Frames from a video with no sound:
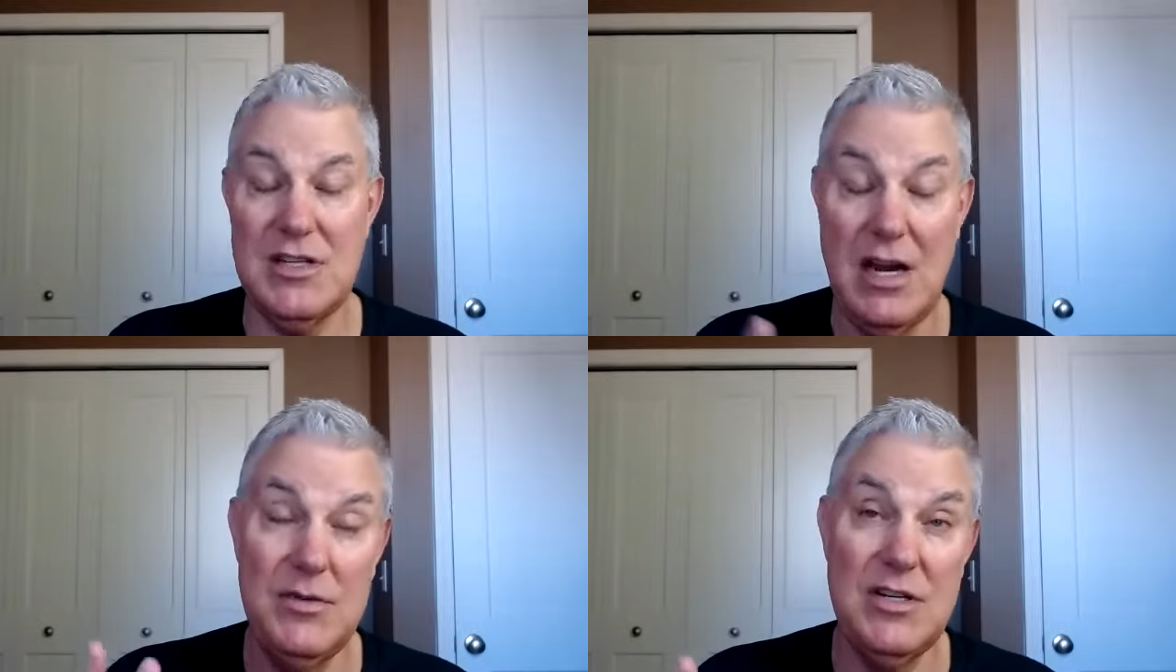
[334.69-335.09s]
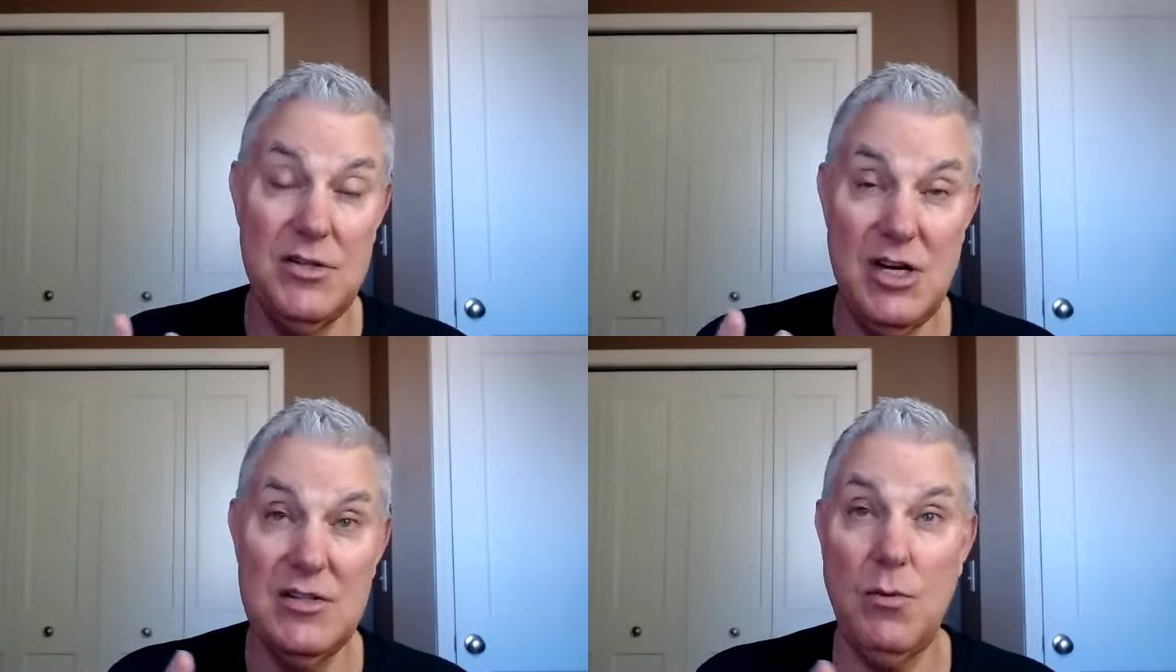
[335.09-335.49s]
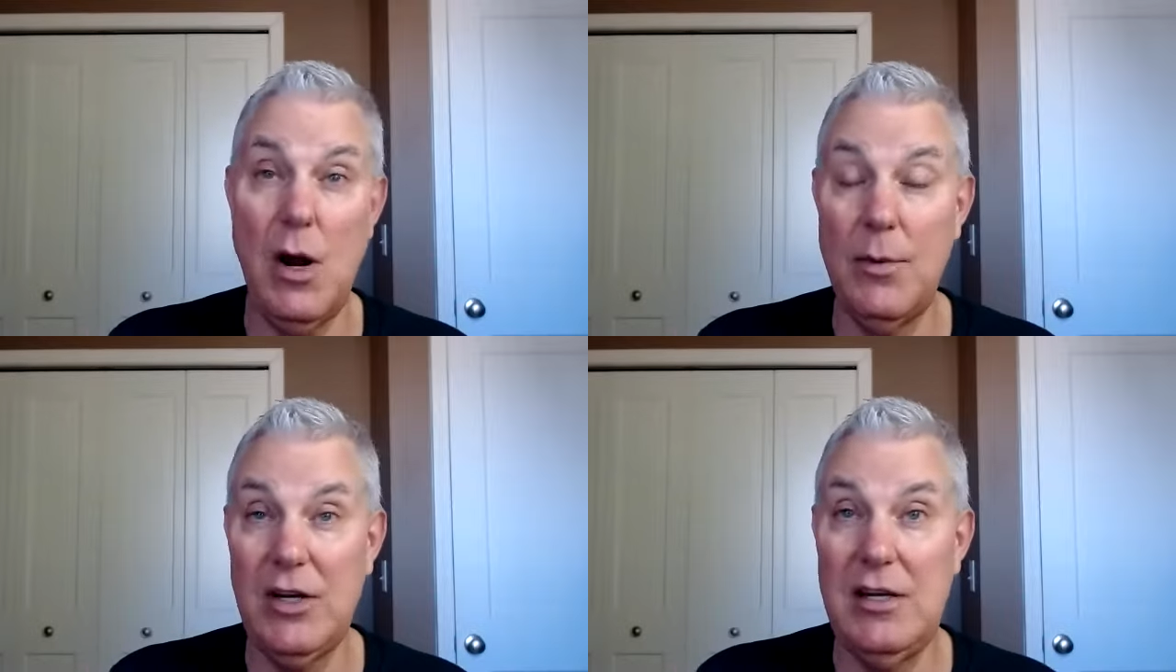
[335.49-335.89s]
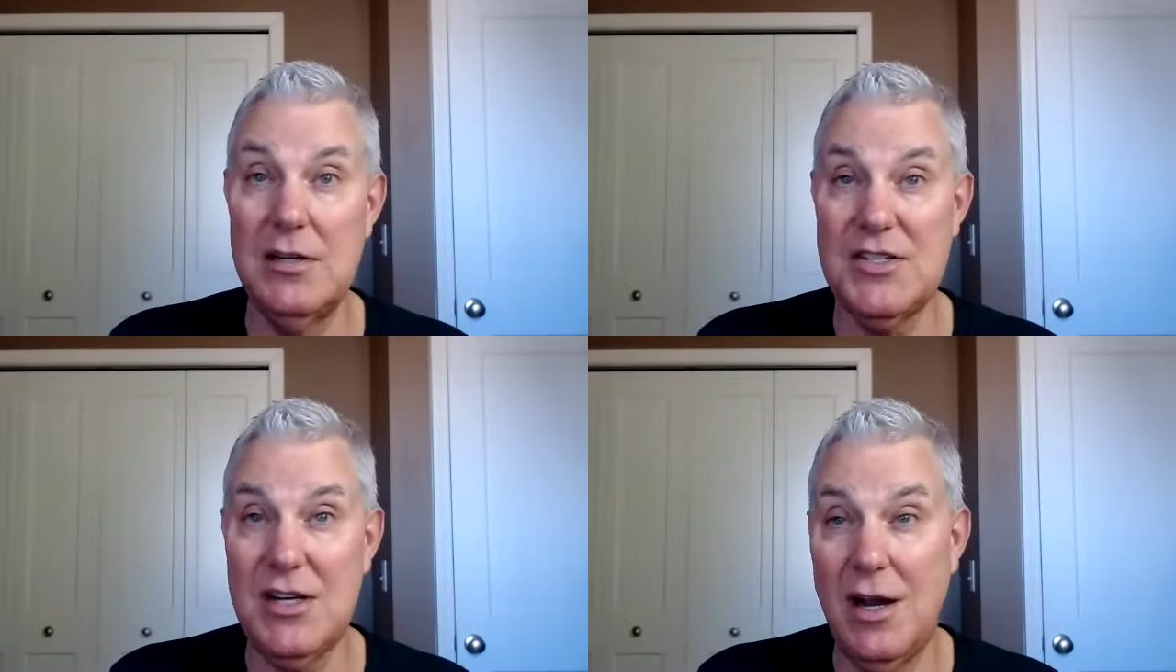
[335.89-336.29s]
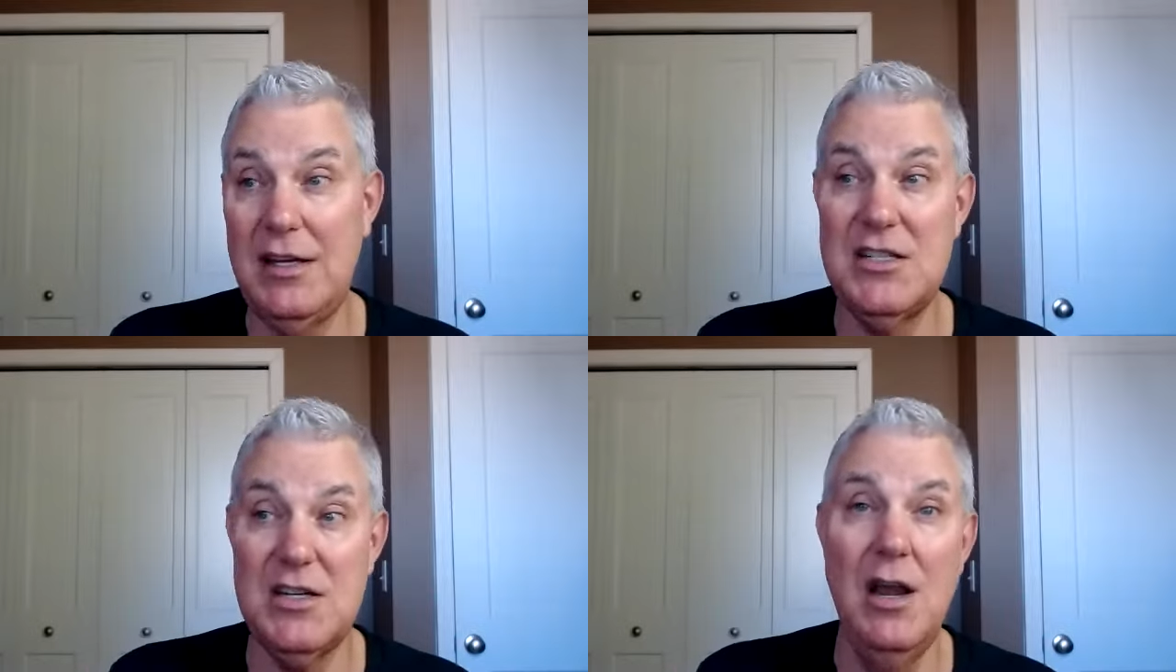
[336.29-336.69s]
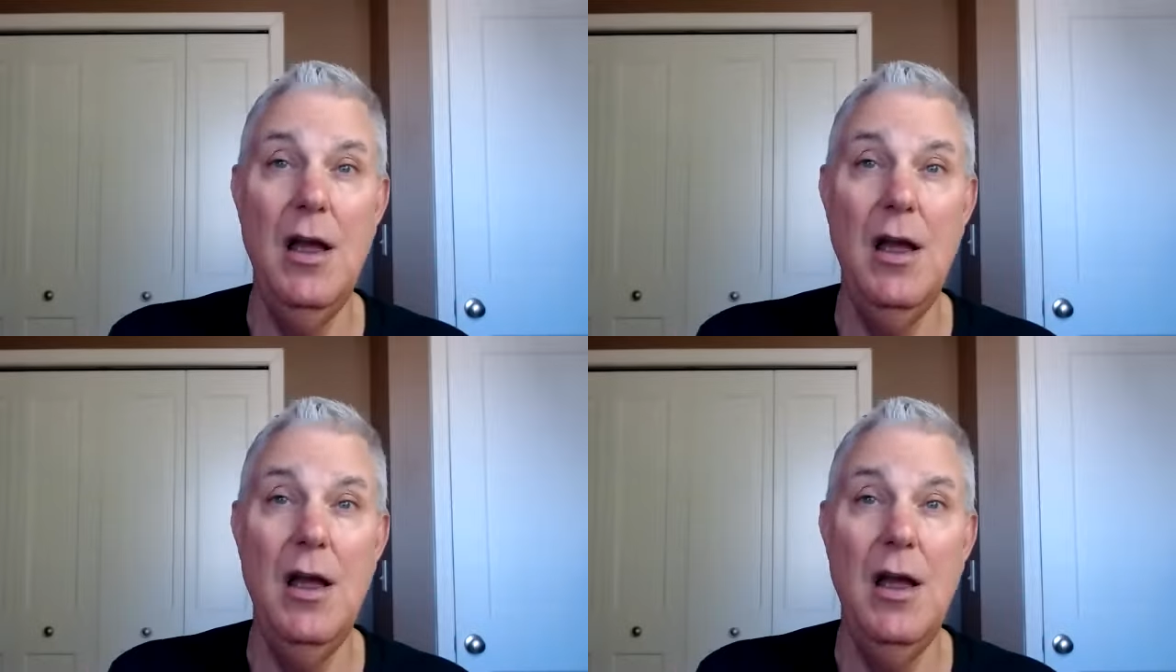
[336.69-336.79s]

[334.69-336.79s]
I would suggest Robert Kiyosaki's